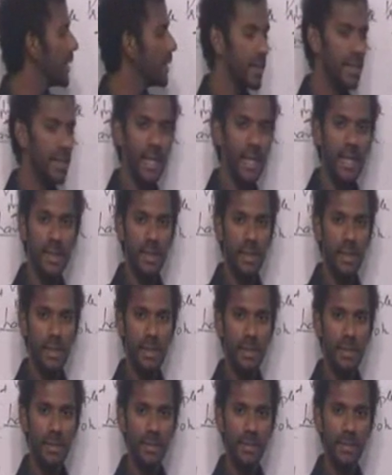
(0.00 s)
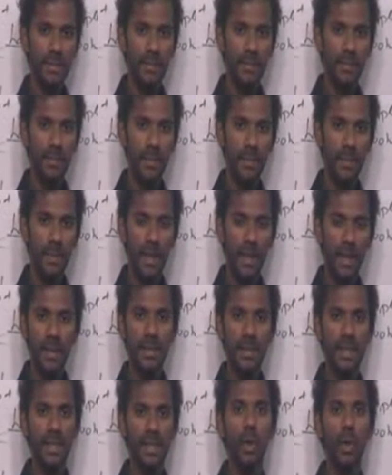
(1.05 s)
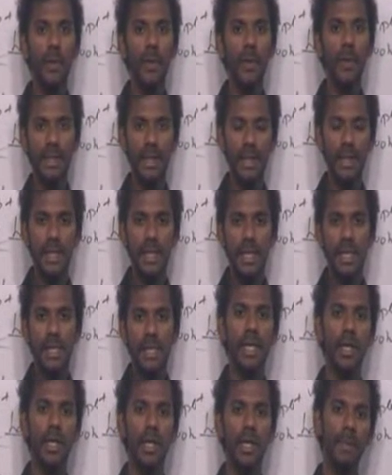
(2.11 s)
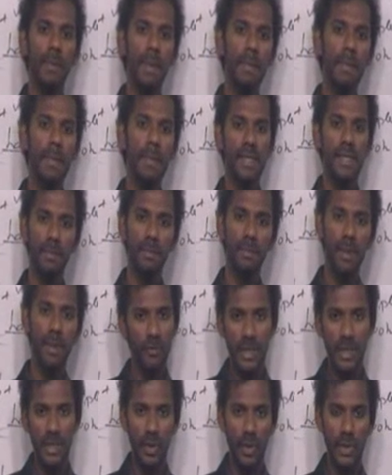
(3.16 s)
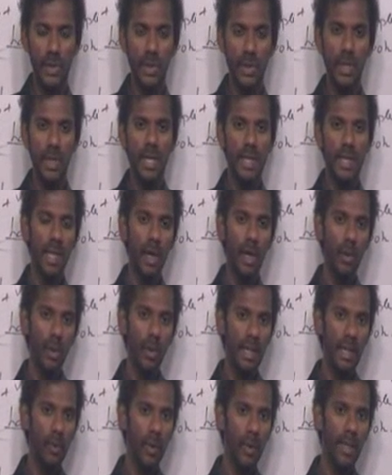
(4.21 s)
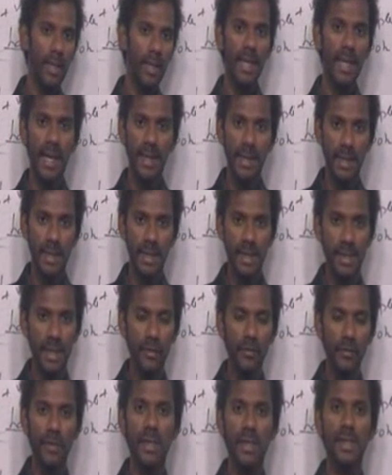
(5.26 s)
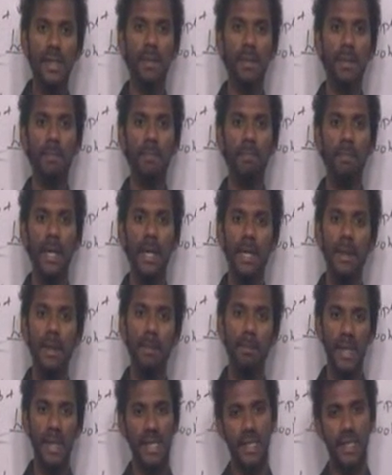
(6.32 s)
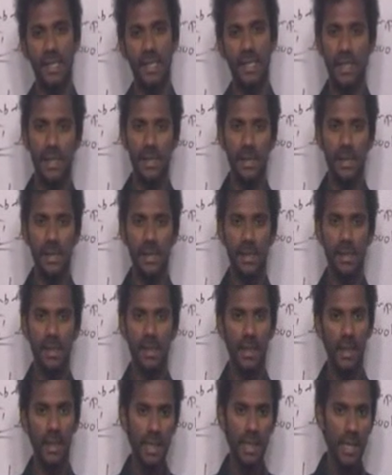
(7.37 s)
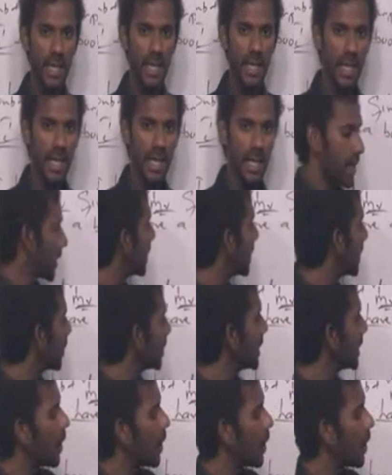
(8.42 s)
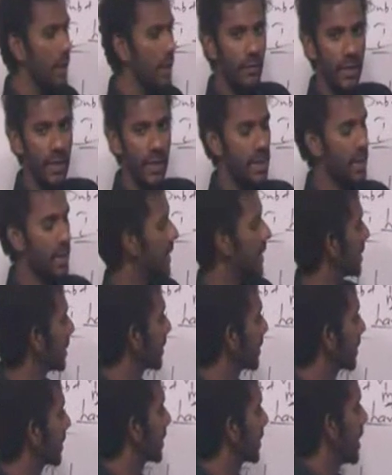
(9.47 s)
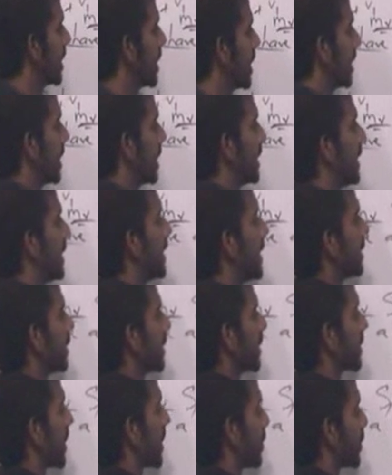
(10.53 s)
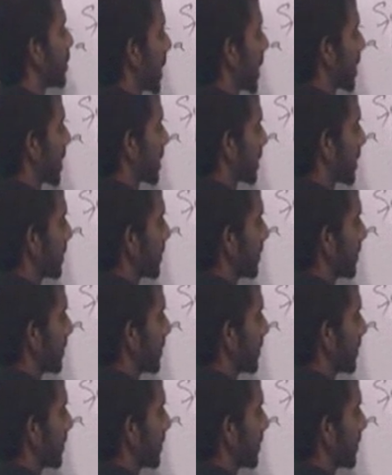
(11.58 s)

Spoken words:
in this sentence? There's no V3. So it cannot be present perfect also. Now only one category is left, simple present tense. Clear? Write down the order of this sentence. He is the subject